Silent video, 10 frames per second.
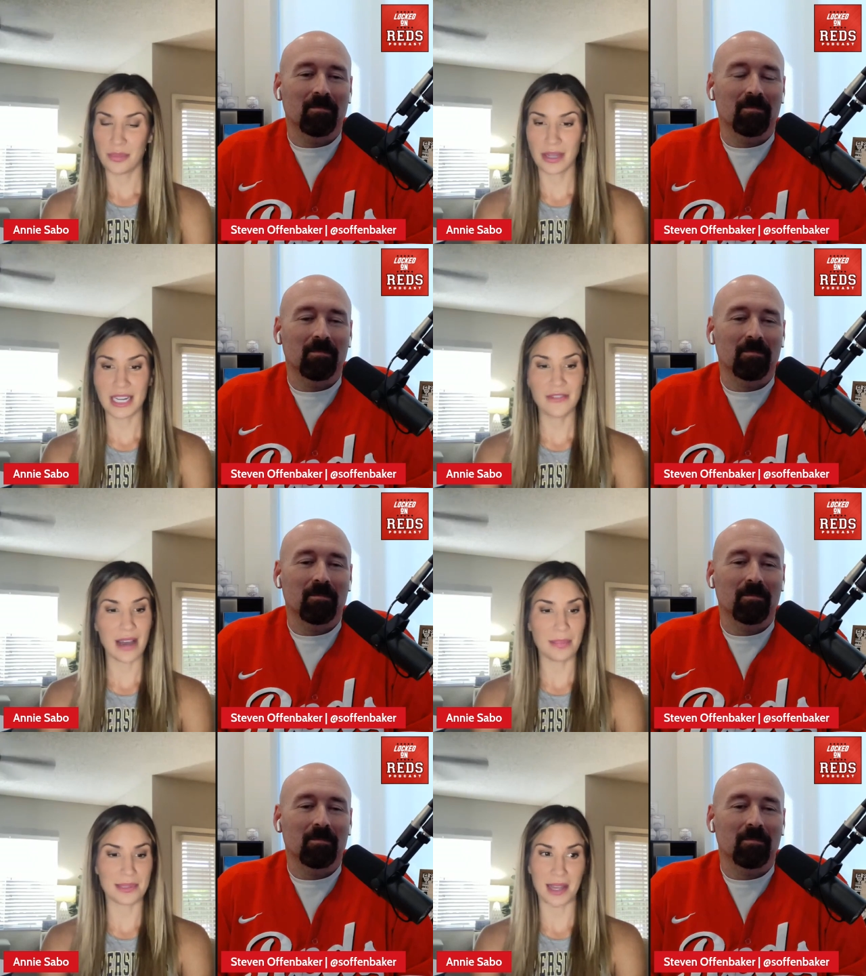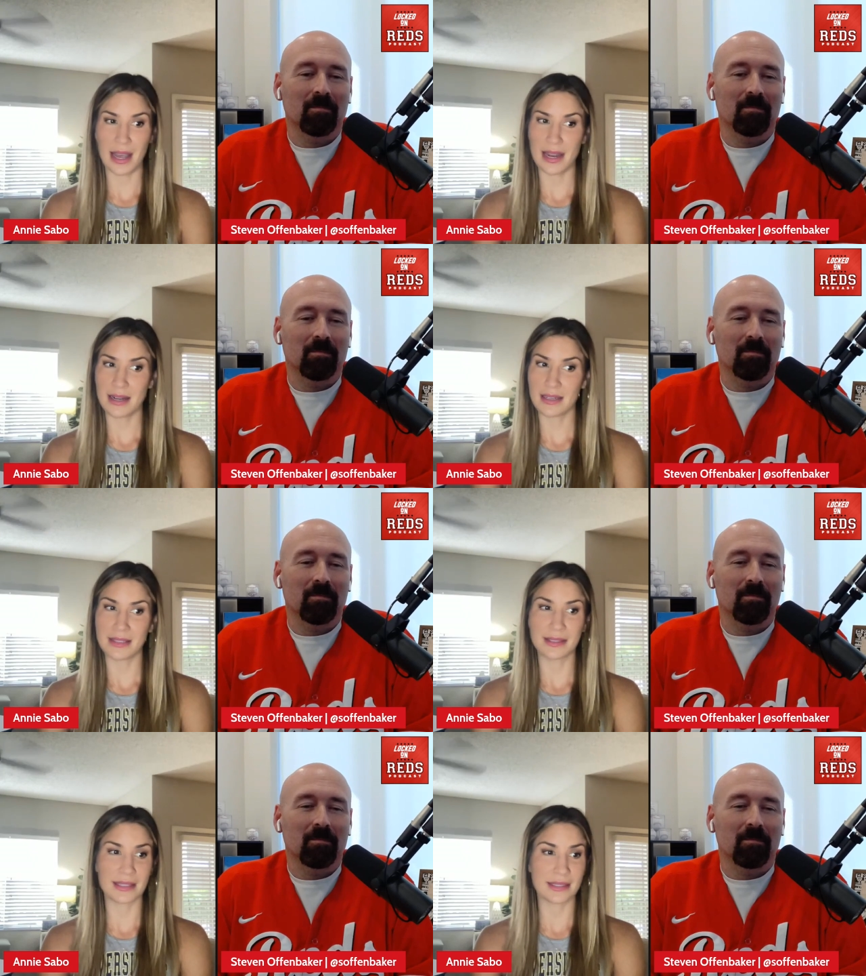Speaker 1: Plenty of upside.
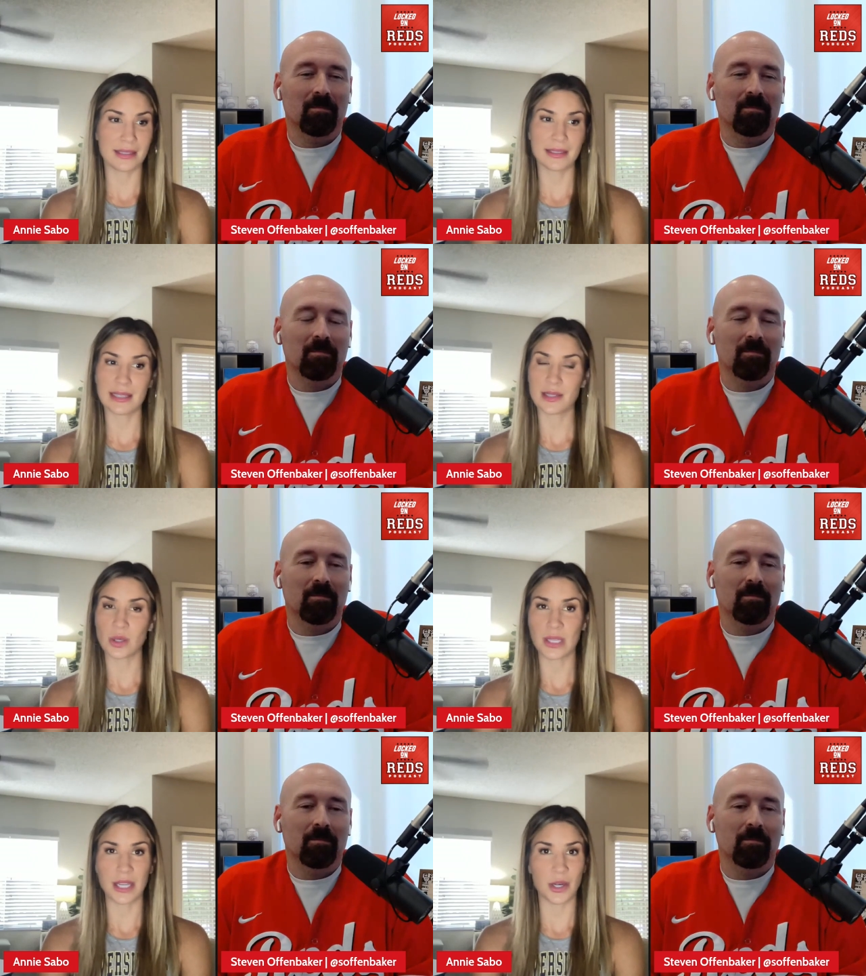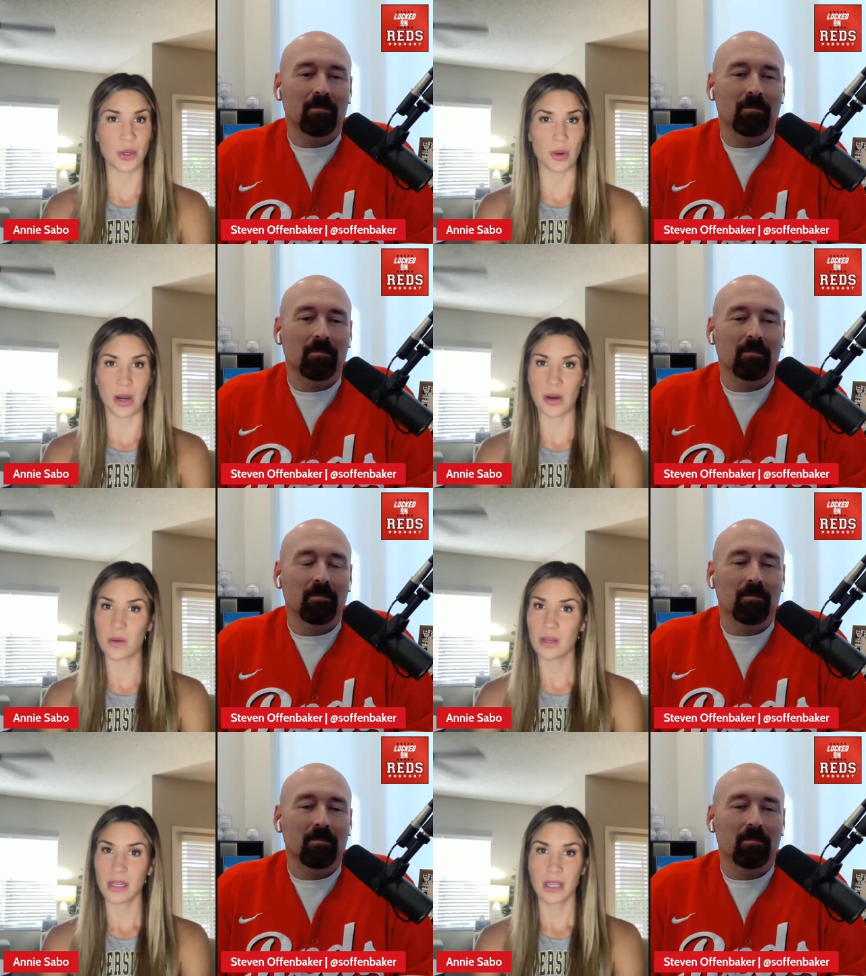Consistency is only going to
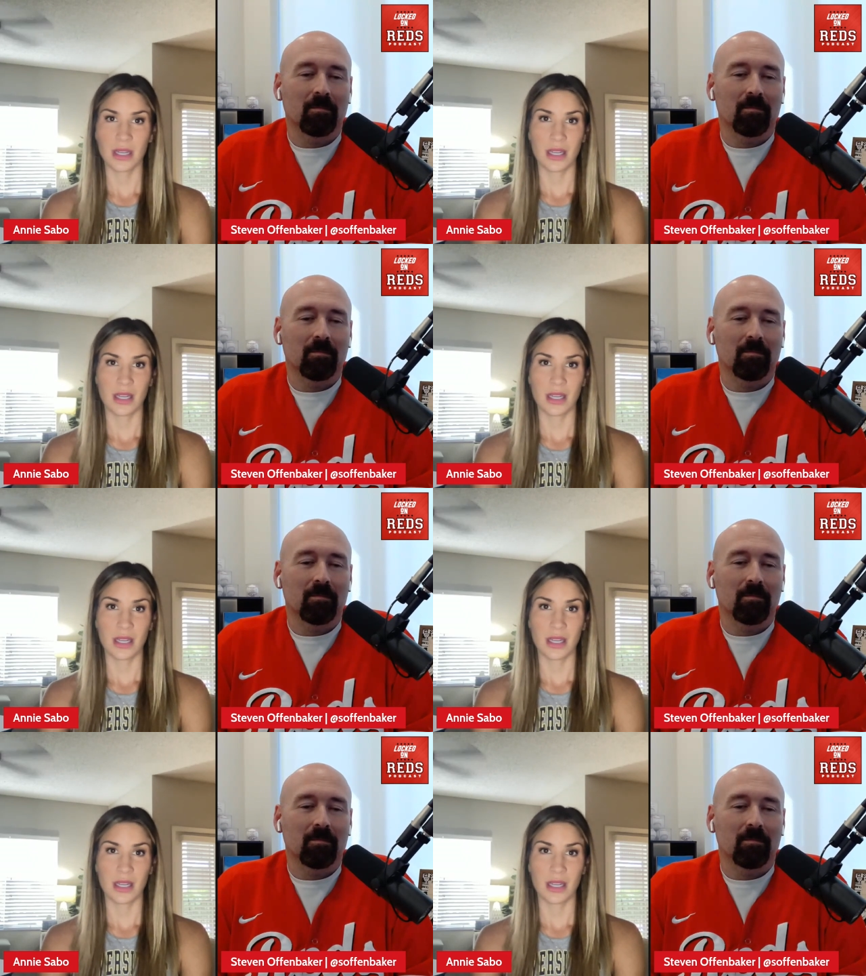grow.